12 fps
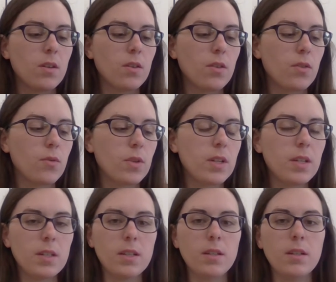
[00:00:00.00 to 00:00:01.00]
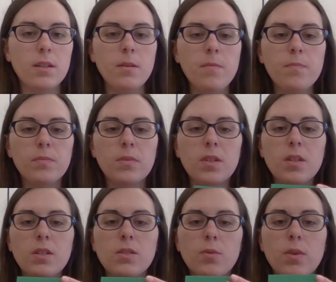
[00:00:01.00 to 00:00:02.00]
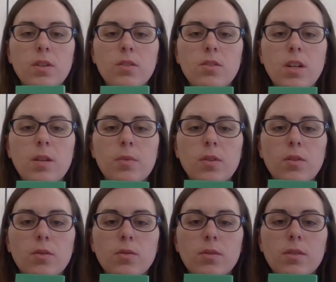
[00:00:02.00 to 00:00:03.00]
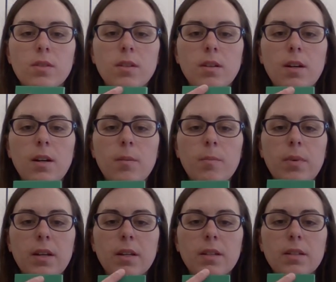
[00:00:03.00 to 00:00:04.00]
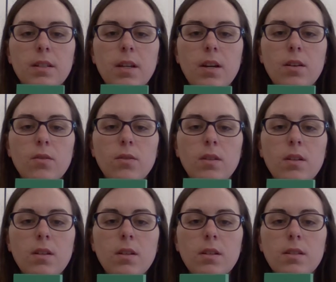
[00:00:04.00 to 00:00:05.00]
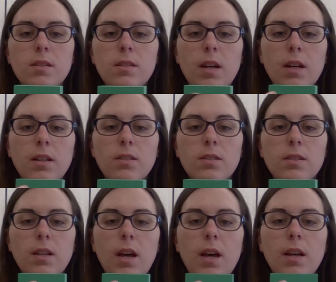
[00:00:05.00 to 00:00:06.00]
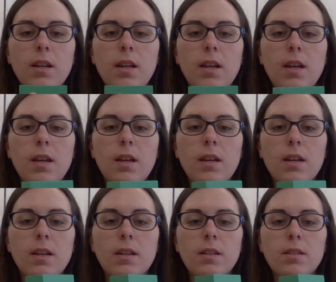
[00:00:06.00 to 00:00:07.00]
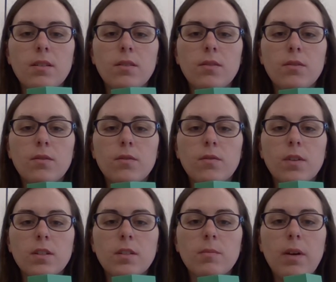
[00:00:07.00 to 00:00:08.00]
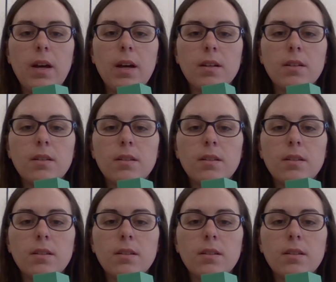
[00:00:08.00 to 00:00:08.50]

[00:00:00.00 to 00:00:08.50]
3D is when a shape goes up and down, side to side, and front to back.